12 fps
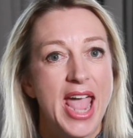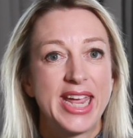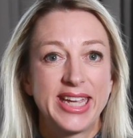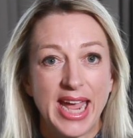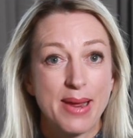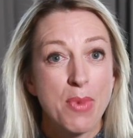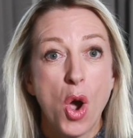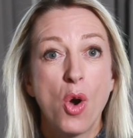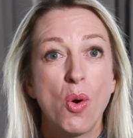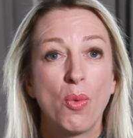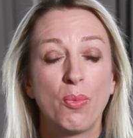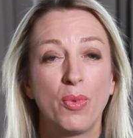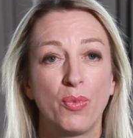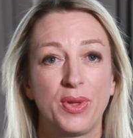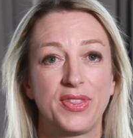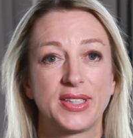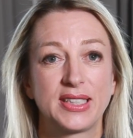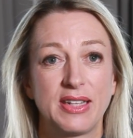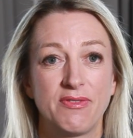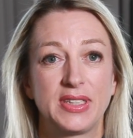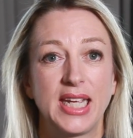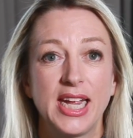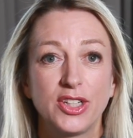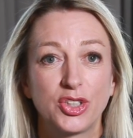He came home with this
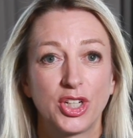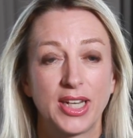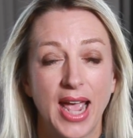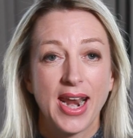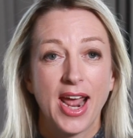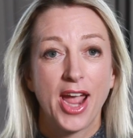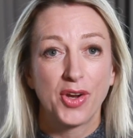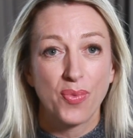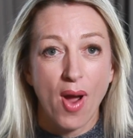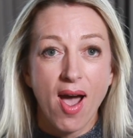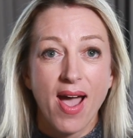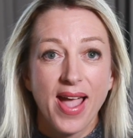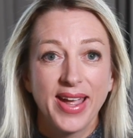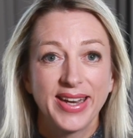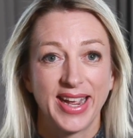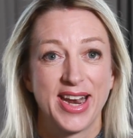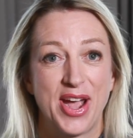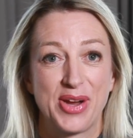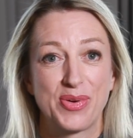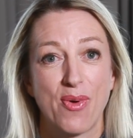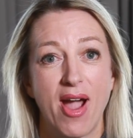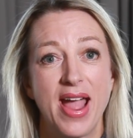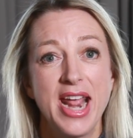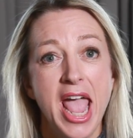invitation I cried and I
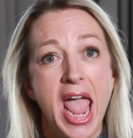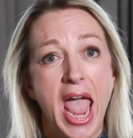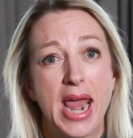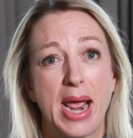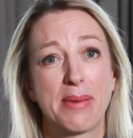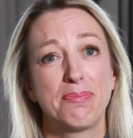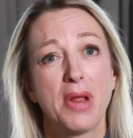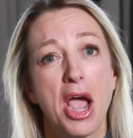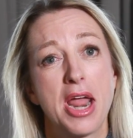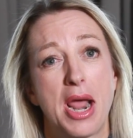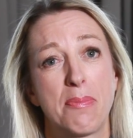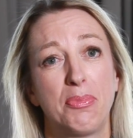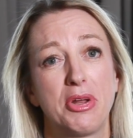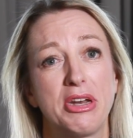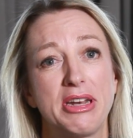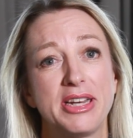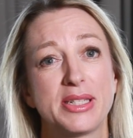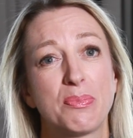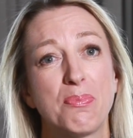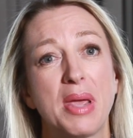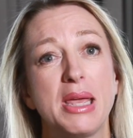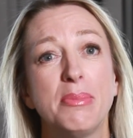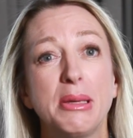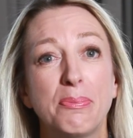cried and I put it in his
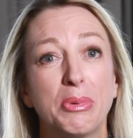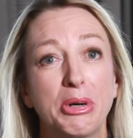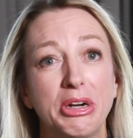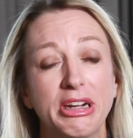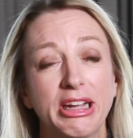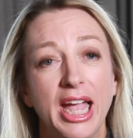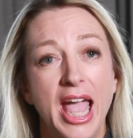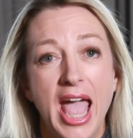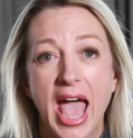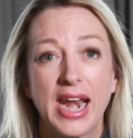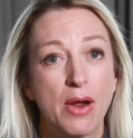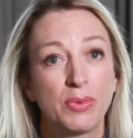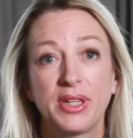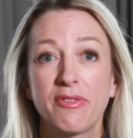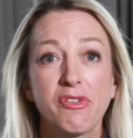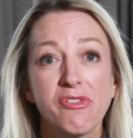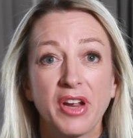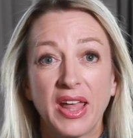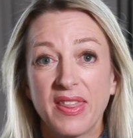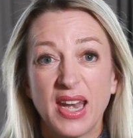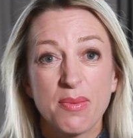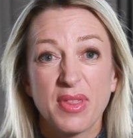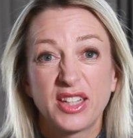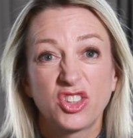baby book, and I will never forget the
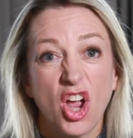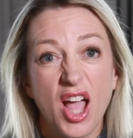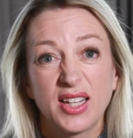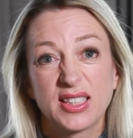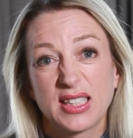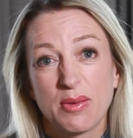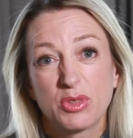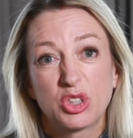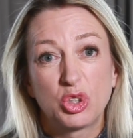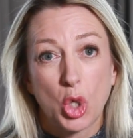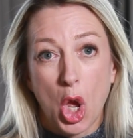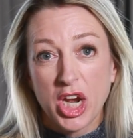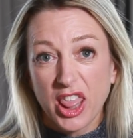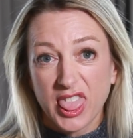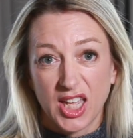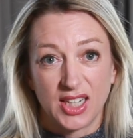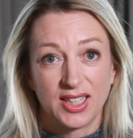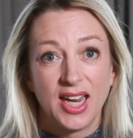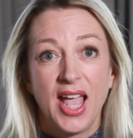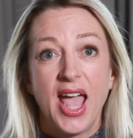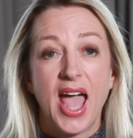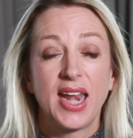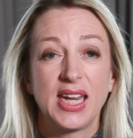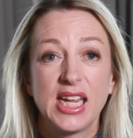name of that child. His name was Jonathan,
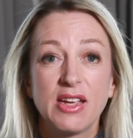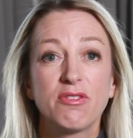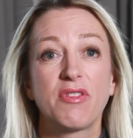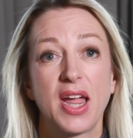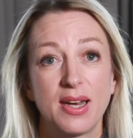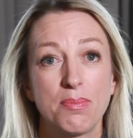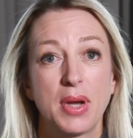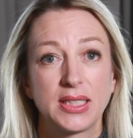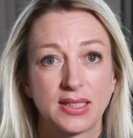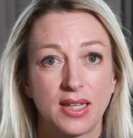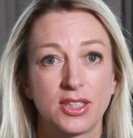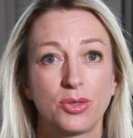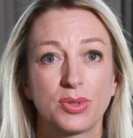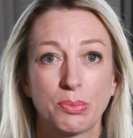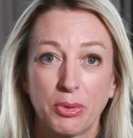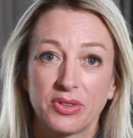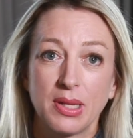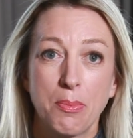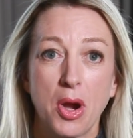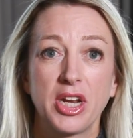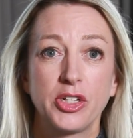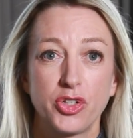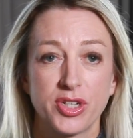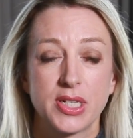and he invited my son to his birthday
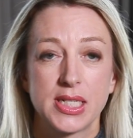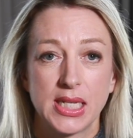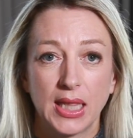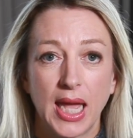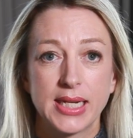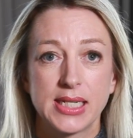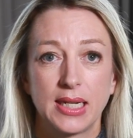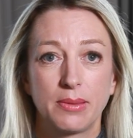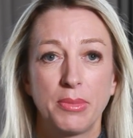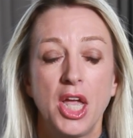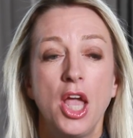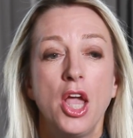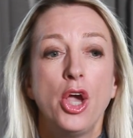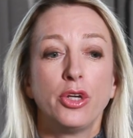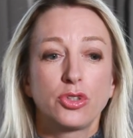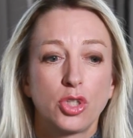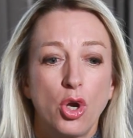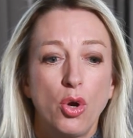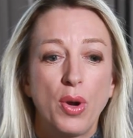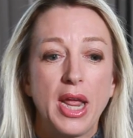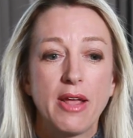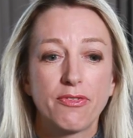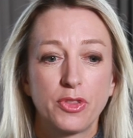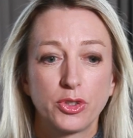party just because he liked him. So
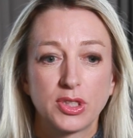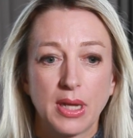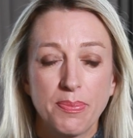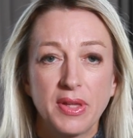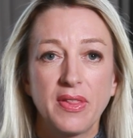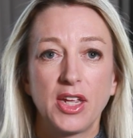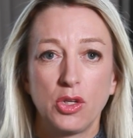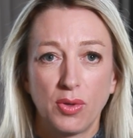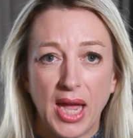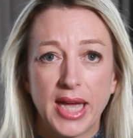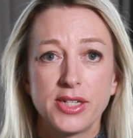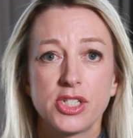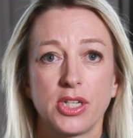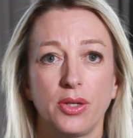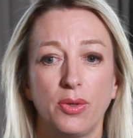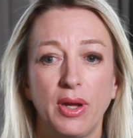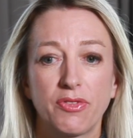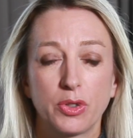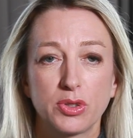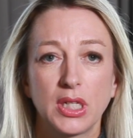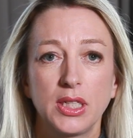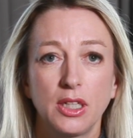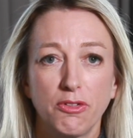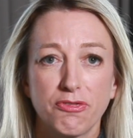if there's something that you can do, if there's
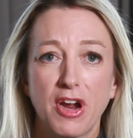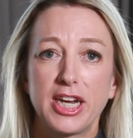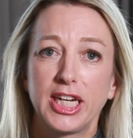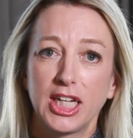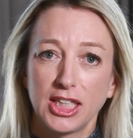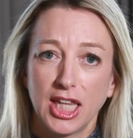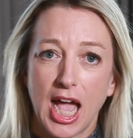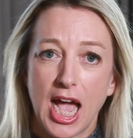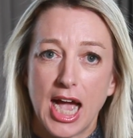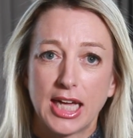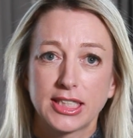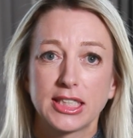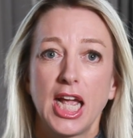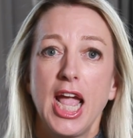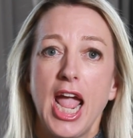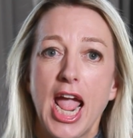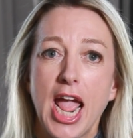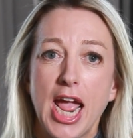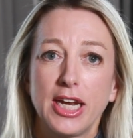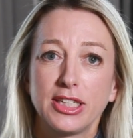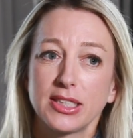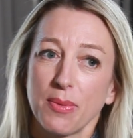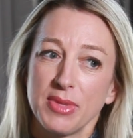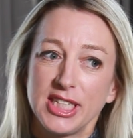a little friend in class and
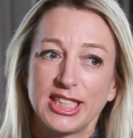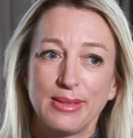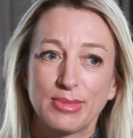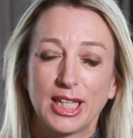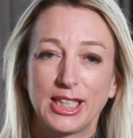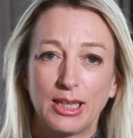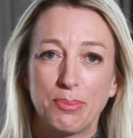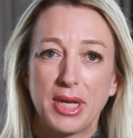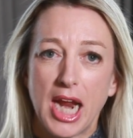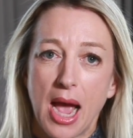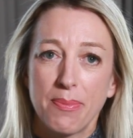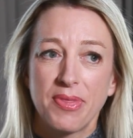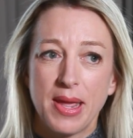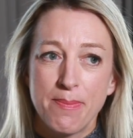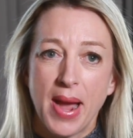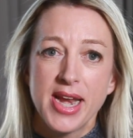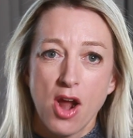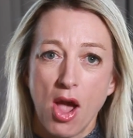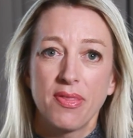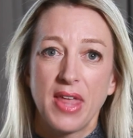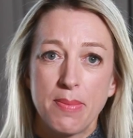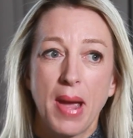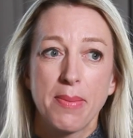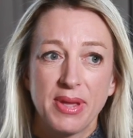something seems a little bit up, they
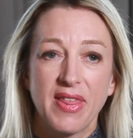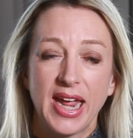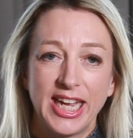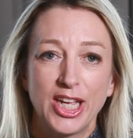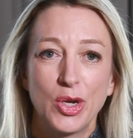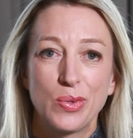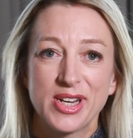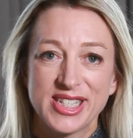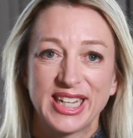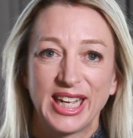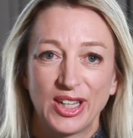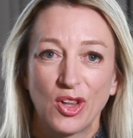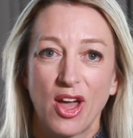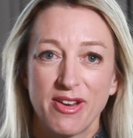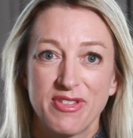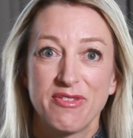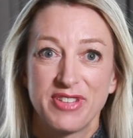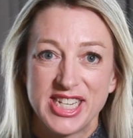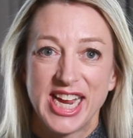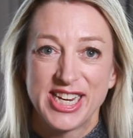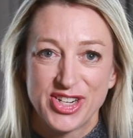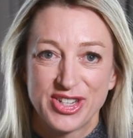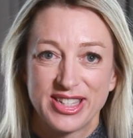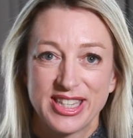might be that kid who doesn't get a lot of
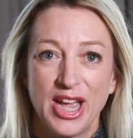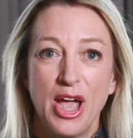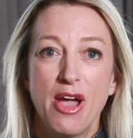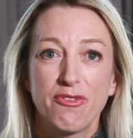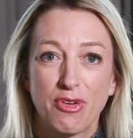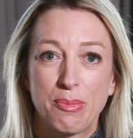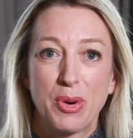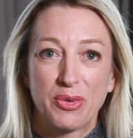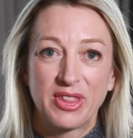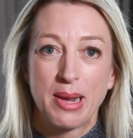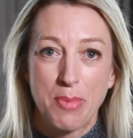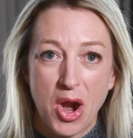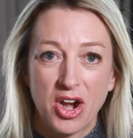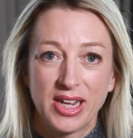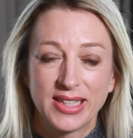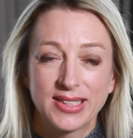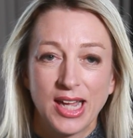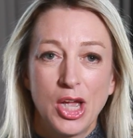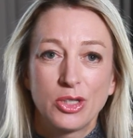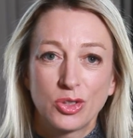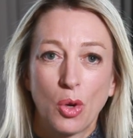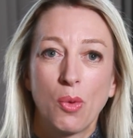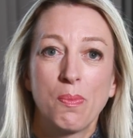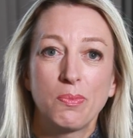invitations for birthday parties.
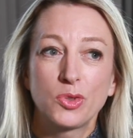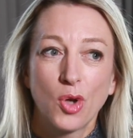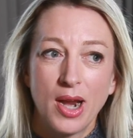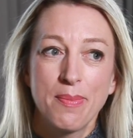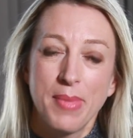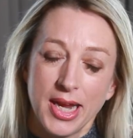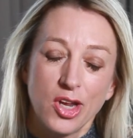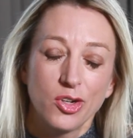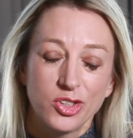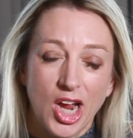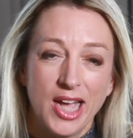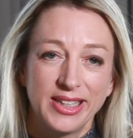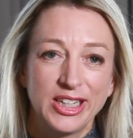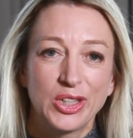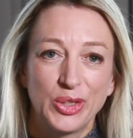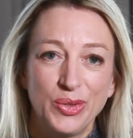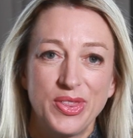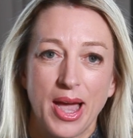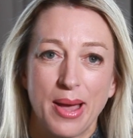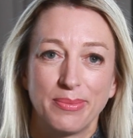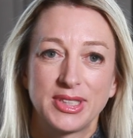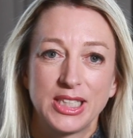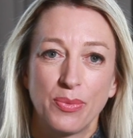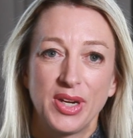So try to make your child include them,
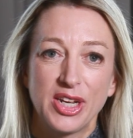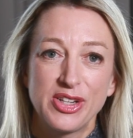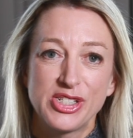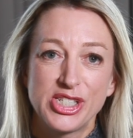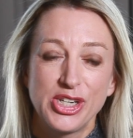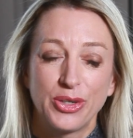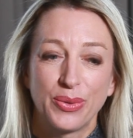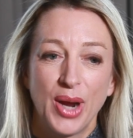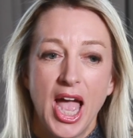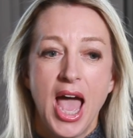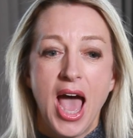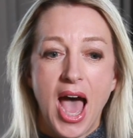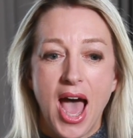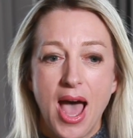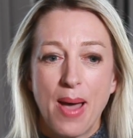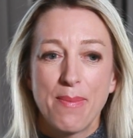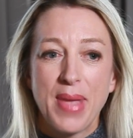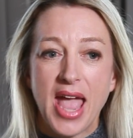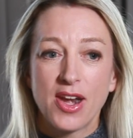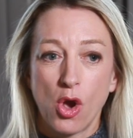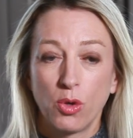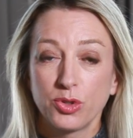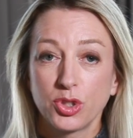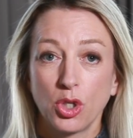see what you can do. And
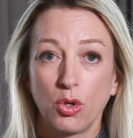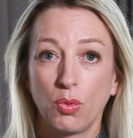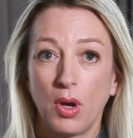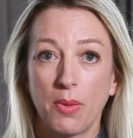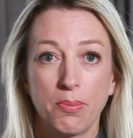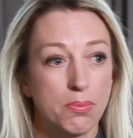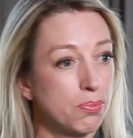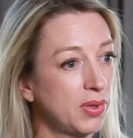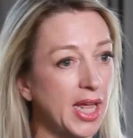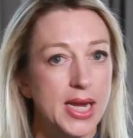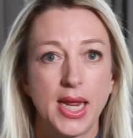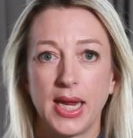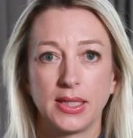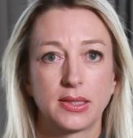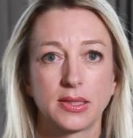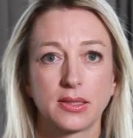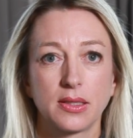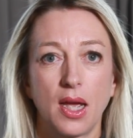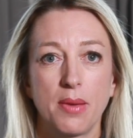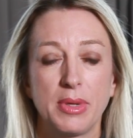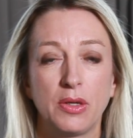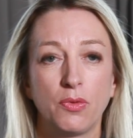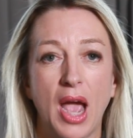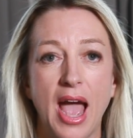also play dates. I
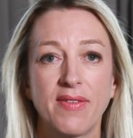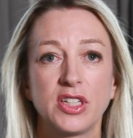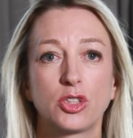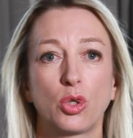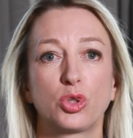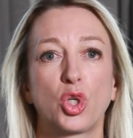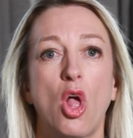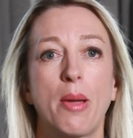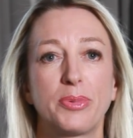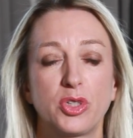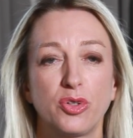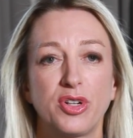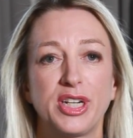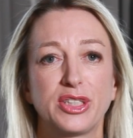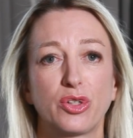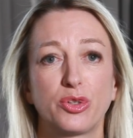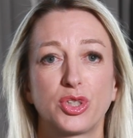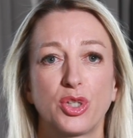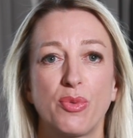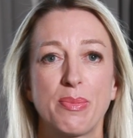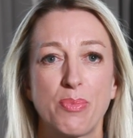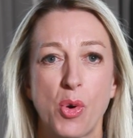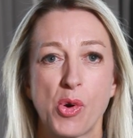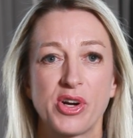mean, having social opportunities are so
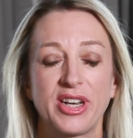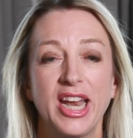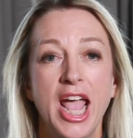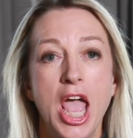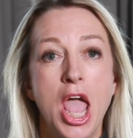important.